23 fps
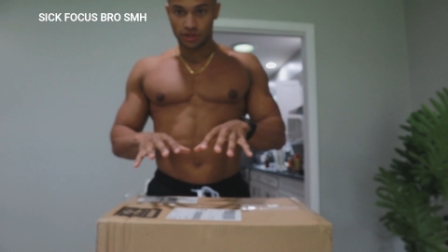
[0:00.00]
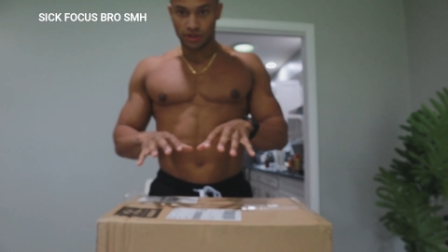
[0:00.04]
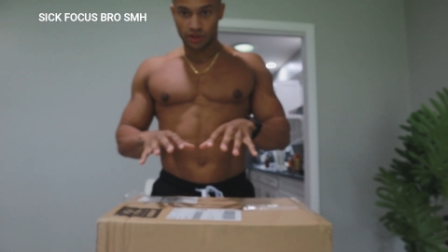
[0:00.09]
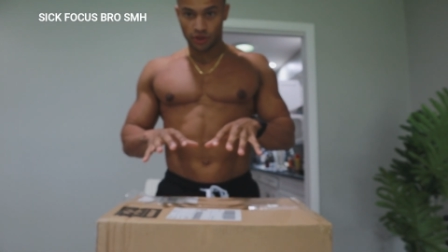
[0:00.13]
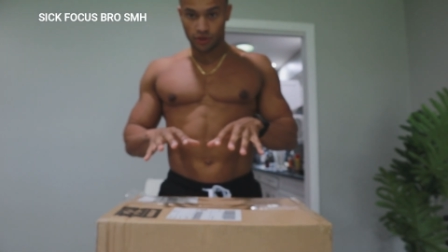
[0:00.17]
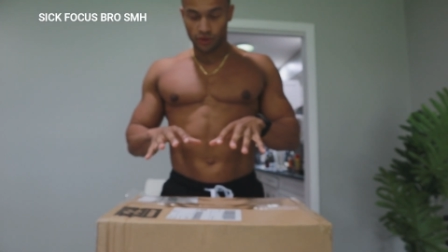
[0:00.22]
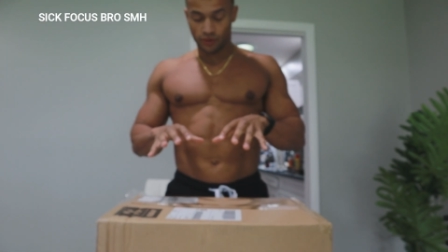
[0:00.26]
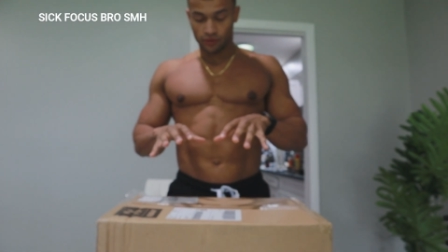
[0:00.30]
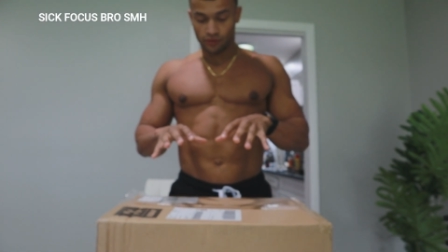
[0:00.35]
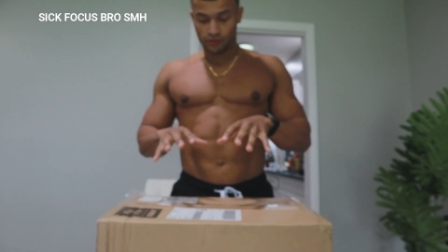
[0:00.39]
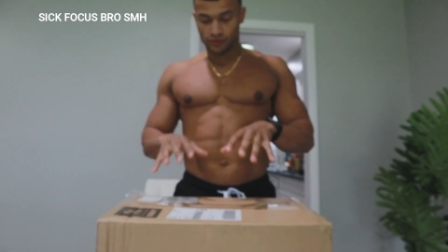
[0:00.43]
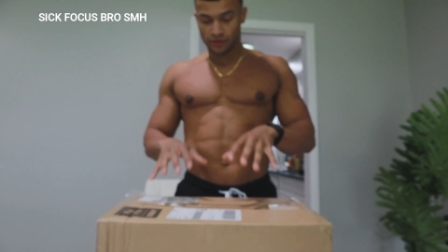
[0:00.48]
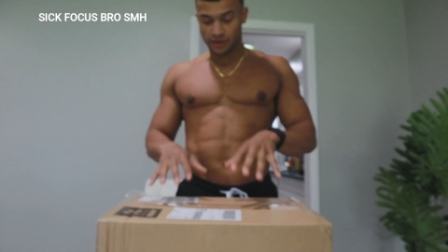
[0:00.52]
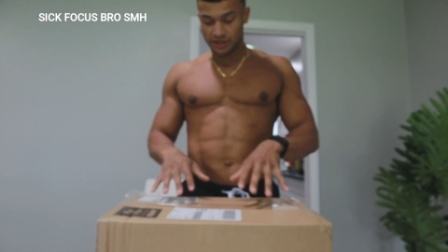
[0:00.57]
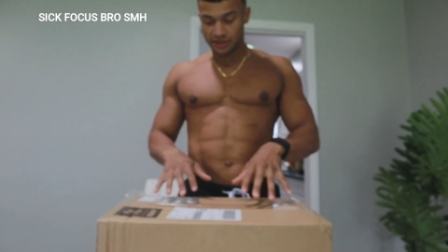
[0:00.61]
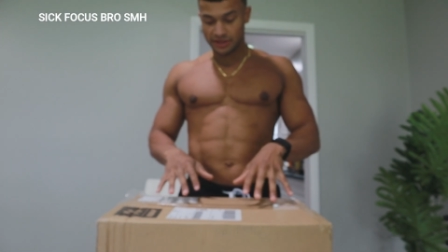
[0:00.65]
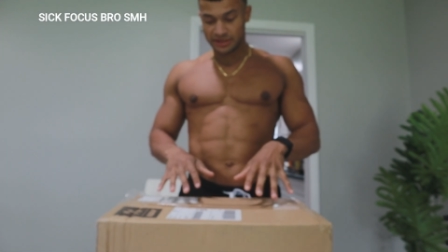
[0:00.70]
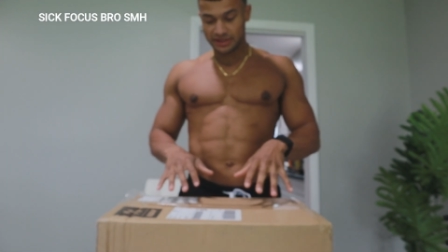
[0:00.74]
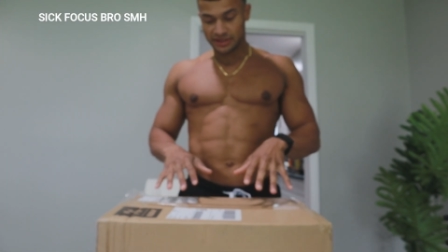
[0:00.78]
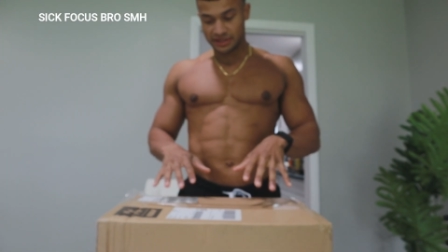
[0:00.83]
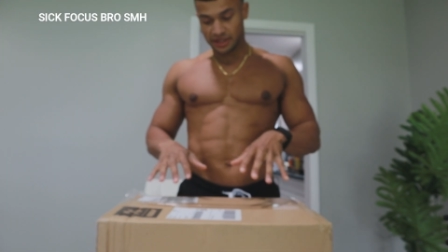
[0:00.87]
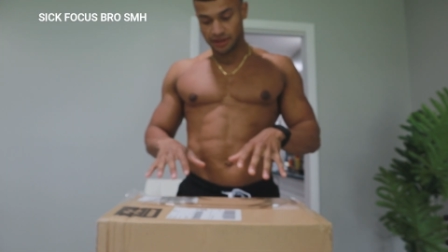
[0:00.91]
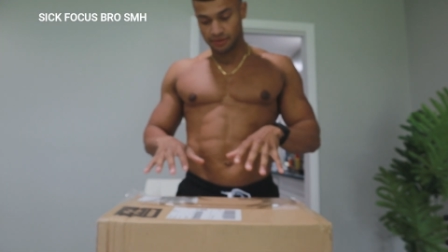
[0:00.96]
So they
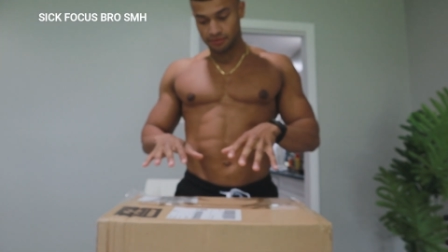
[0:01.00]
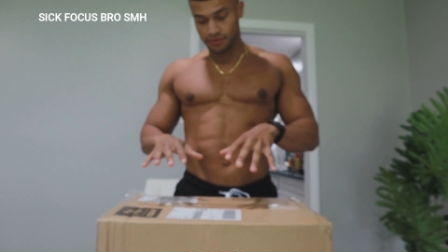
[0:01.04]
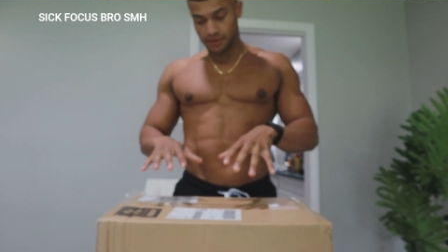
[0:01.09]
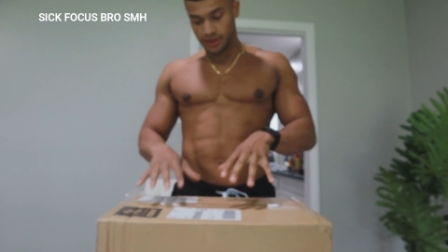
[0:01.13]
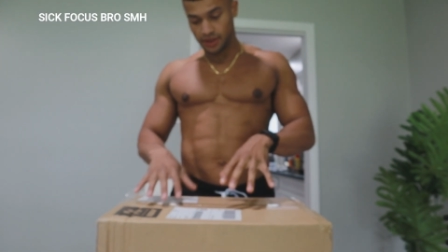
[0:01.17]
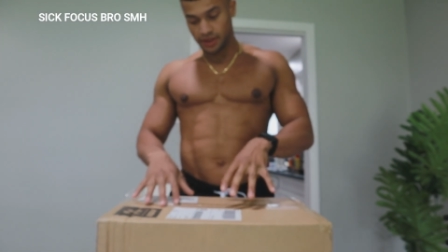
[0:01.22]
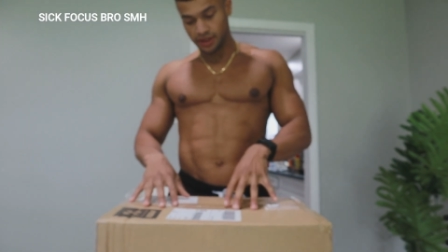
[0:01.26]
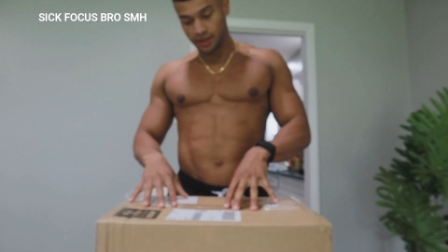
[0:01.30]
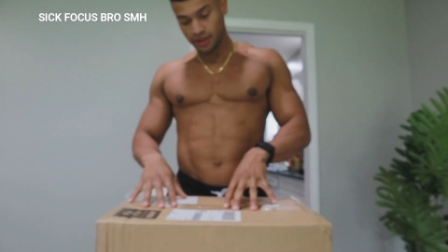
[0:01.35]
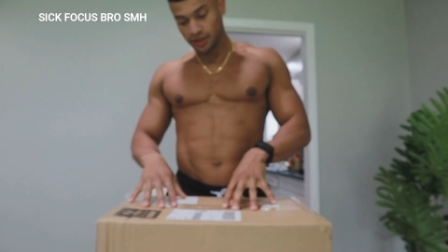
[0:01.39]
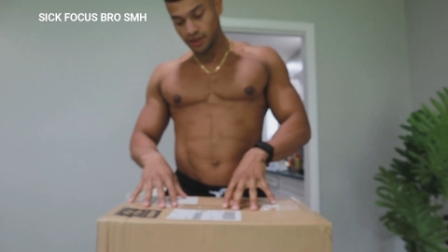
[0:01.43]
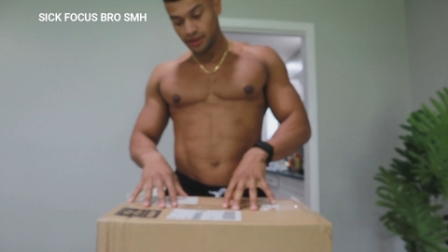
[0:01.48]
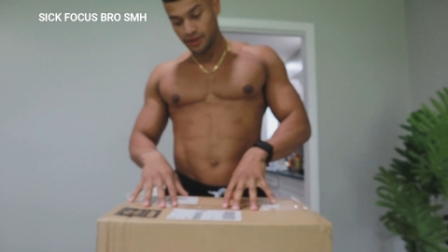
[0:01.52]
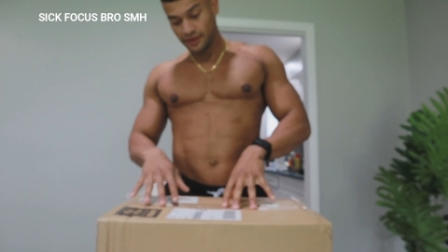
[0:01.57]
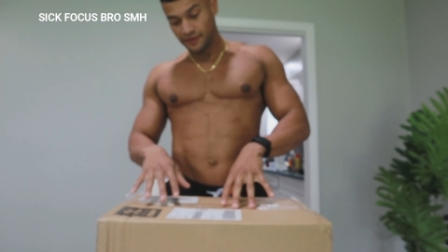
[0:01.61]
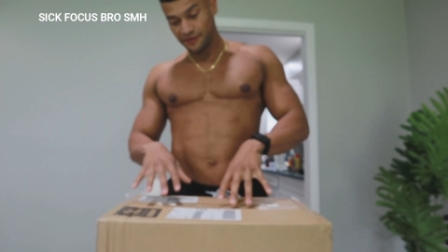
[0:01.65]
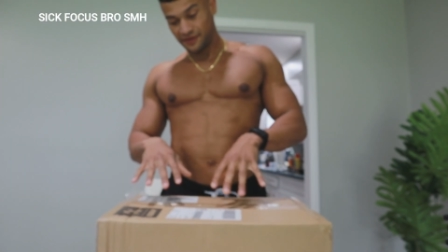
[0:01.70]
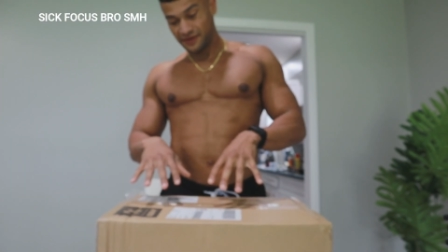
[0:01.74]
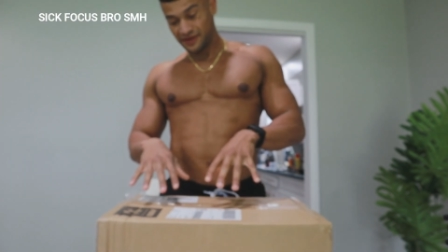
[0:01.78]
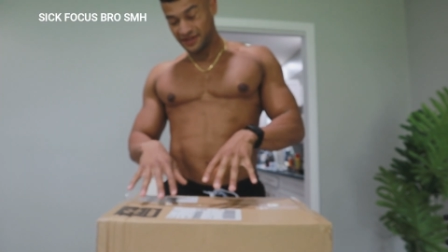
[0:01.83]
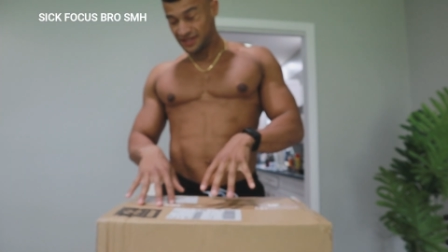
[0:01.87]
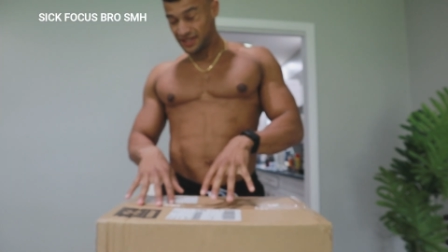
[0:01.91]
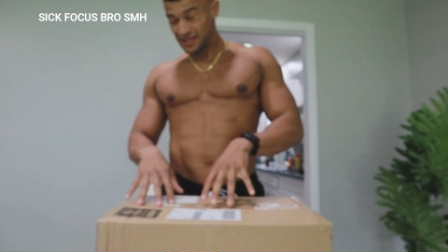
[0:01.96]
sent me
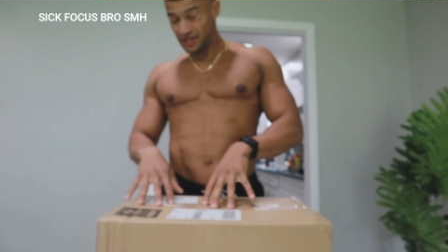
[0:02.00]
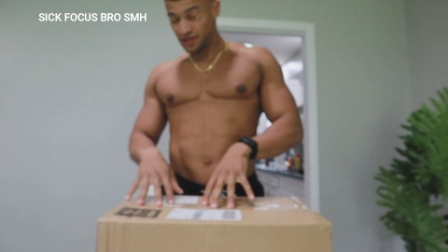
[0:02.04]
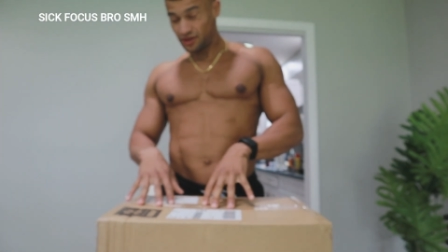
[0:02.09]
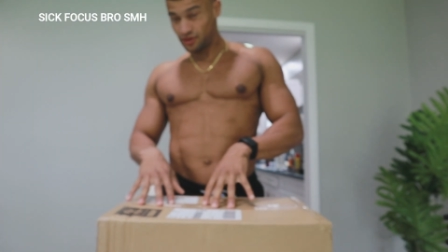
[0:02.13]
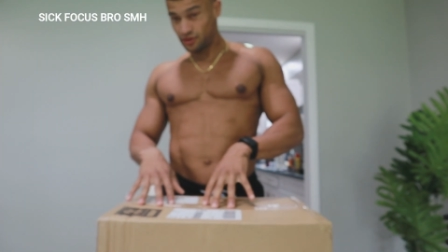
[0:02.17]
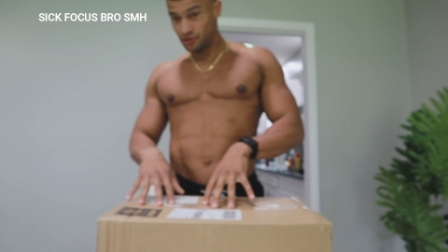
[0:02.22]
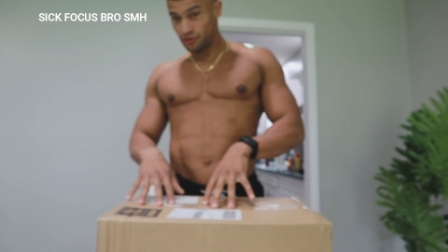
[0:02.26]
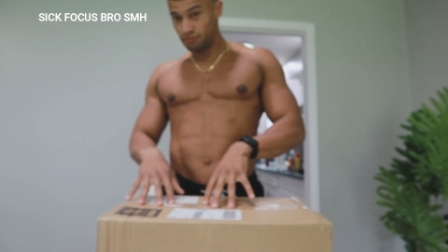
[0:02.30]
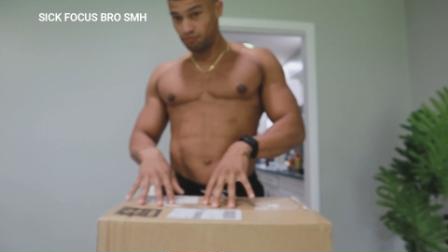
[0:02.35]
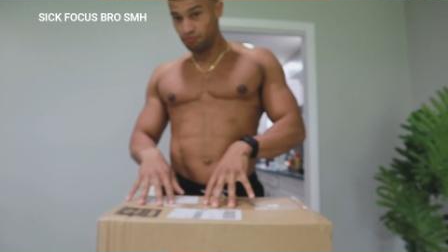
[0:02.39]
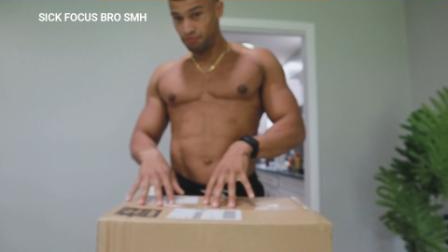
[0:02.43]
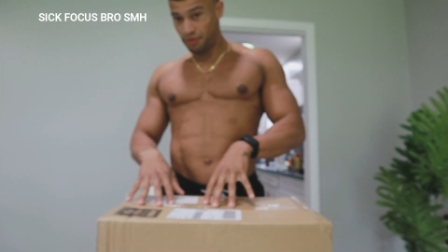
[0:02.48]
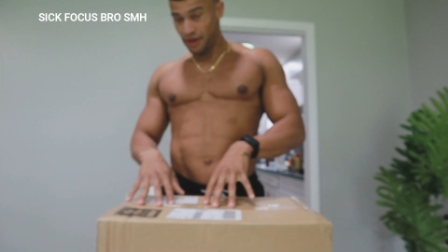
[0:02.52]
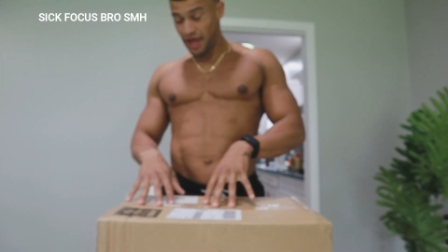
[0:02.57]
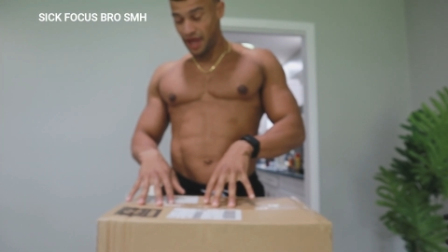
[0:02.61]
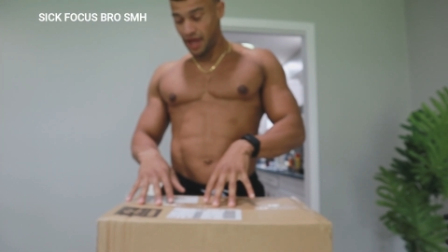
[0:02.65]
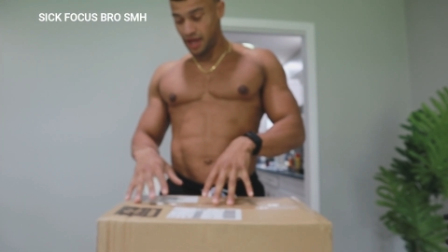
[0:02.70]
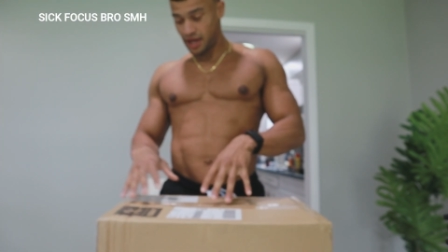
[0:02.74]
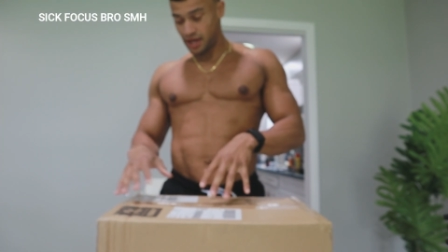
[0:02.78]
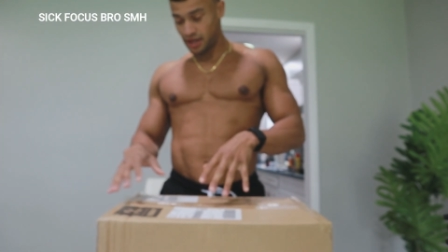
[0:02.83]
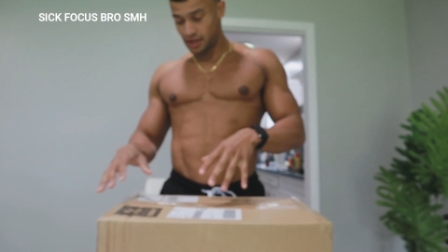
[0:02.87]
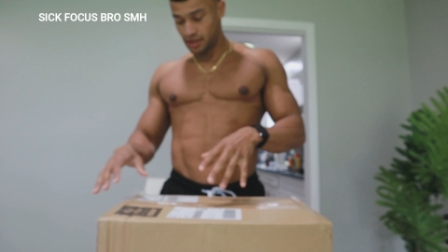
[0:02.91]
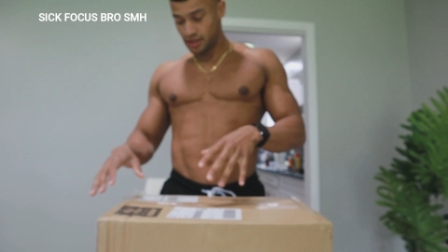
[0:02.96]
this here
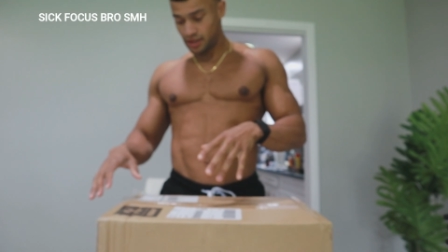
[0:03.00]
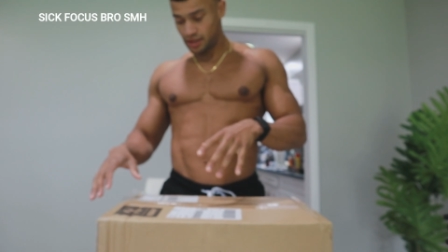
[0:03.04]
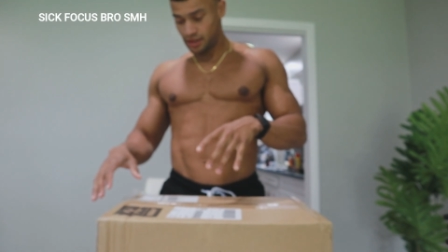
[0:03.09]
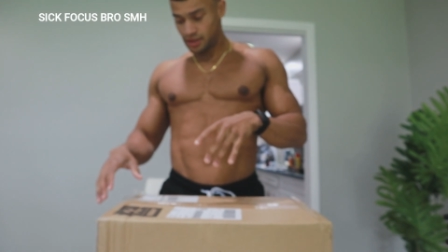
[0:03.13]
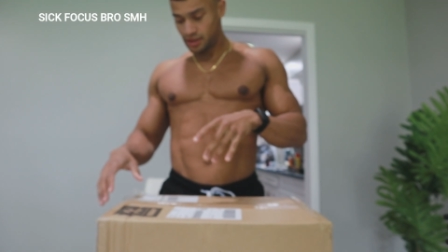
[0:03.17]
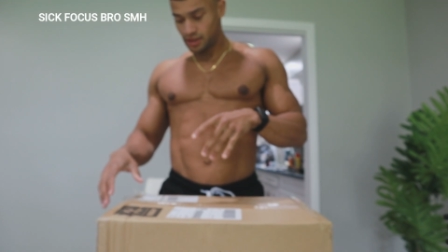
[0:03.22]
bag.